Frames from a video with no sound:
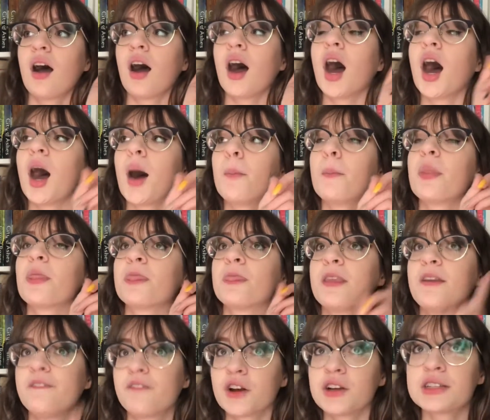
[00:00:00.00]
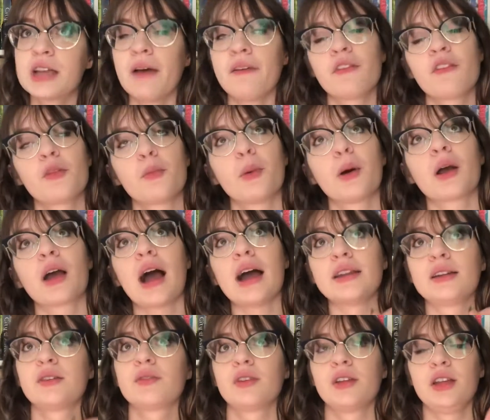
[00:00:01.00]
um, the first half of the book I
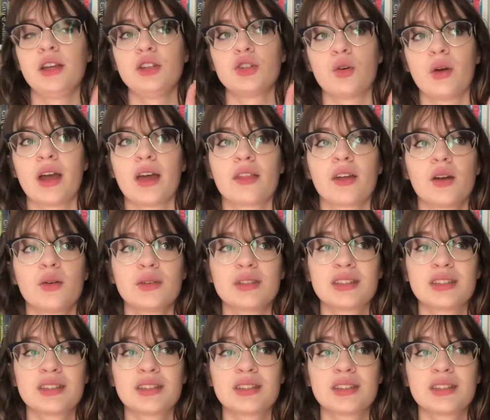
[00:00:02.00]
didn't really enjoy. I thought it was